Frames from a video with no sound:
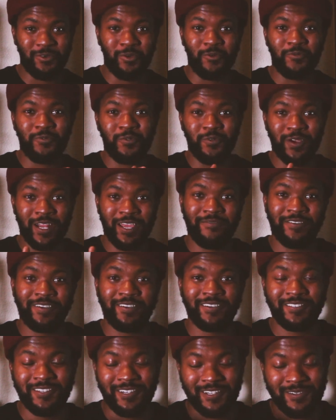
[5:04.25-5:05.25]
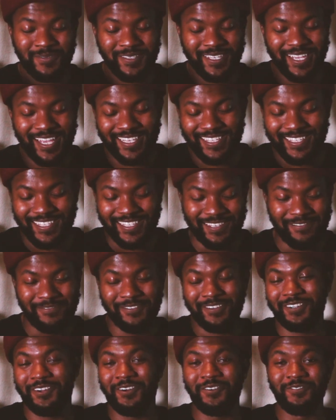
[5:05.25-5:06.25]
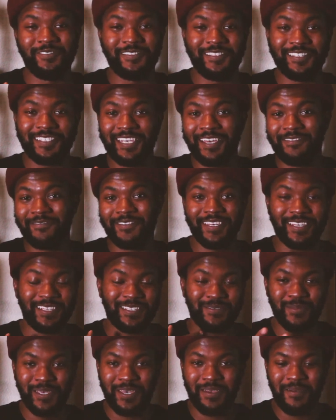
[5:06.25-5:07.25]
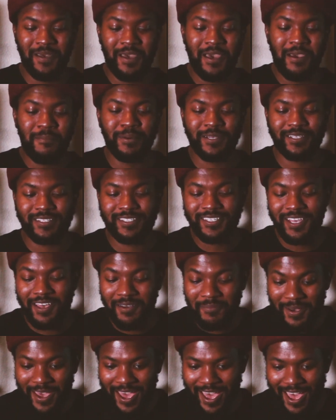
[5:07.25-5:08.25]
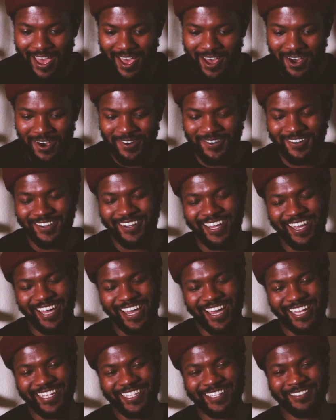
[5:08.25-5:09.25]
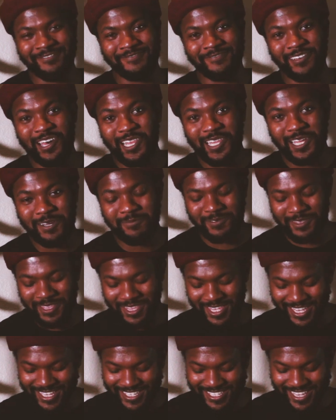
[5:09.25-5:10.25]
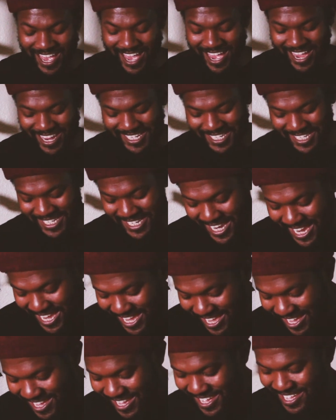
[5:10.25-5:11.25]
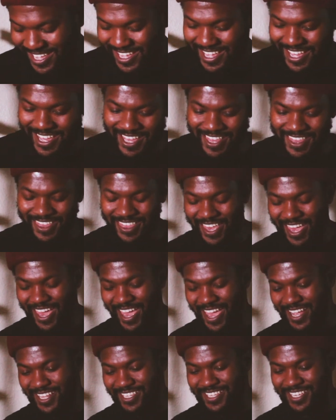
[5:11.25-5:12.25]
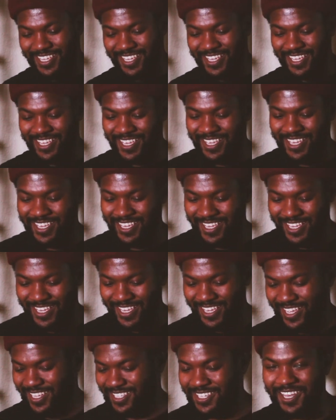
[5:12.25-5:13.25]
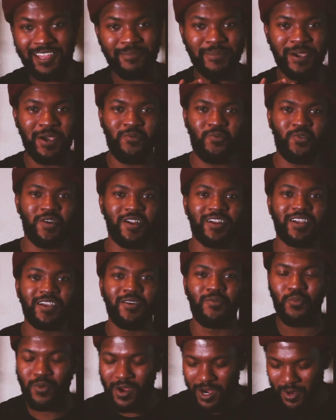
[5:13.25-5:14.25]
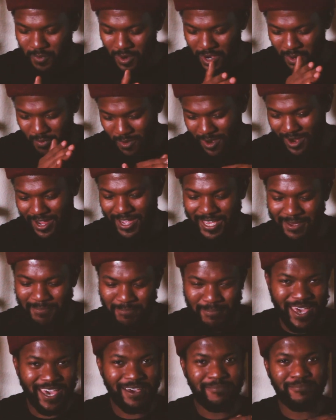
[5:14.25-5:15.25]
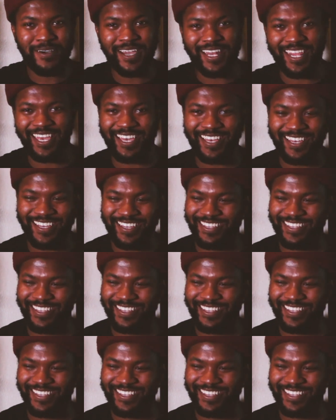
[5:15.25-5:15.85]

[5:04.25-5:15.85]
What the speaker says: or for whatever your circumstances if you're going through the same thing as me. But somehow I developed this idea that it's all about work. Work. Make money.